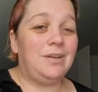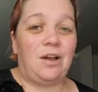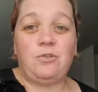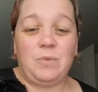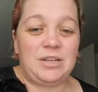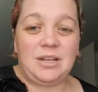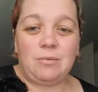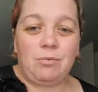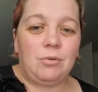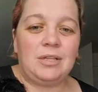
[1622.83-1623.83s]
being at
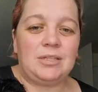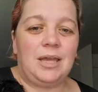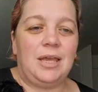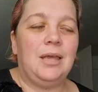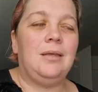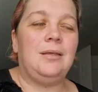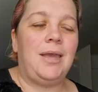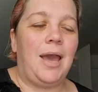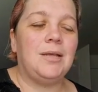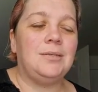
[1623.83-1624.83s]
the pool is like,
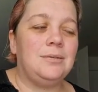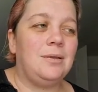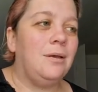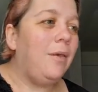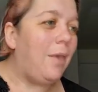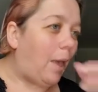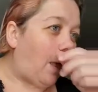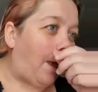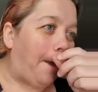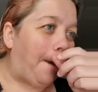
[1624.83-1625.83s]
yes.
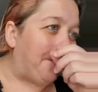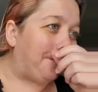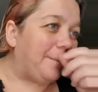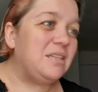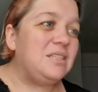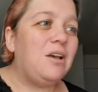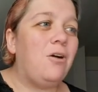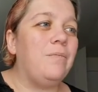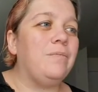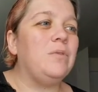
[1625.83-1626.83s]

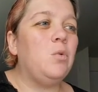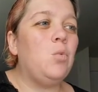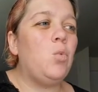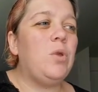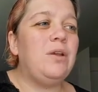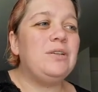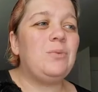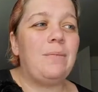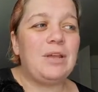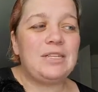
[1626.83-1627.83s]
So here's
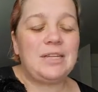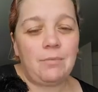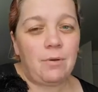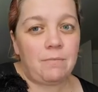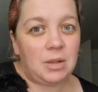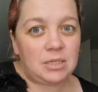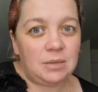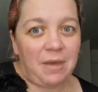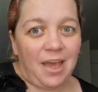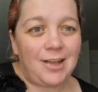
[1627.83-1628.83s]
what I'm going to tell you about
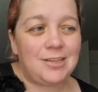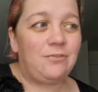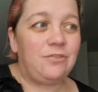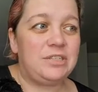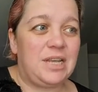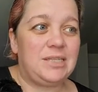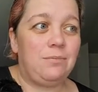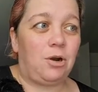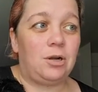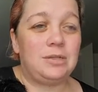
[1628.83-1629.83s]
multi-packs for
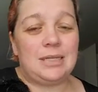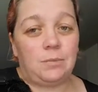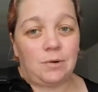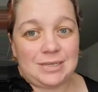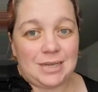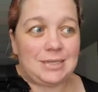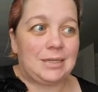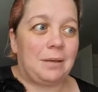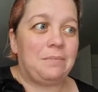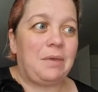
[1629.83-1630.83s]
Scentsy bars as part of Scentsy
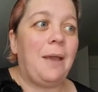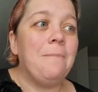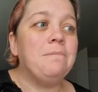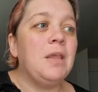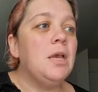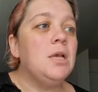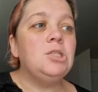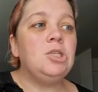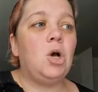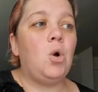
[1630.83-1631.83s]
Club. Okay.
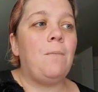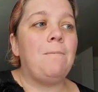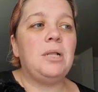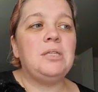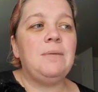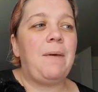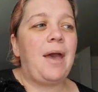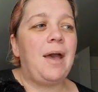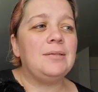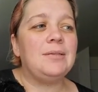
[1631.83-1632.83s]
So
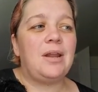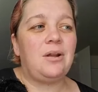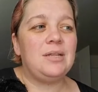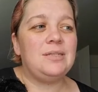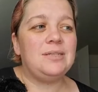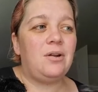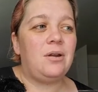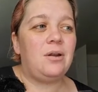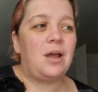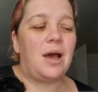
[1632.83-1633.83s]
multi-packs that are
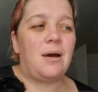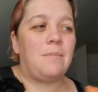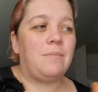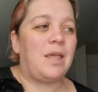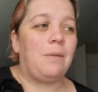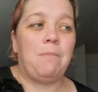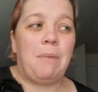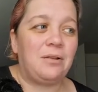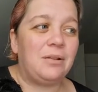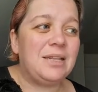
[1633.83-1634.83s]
considered like
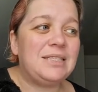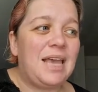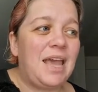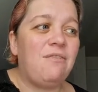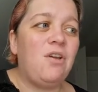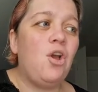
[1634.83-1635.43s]
bundle and save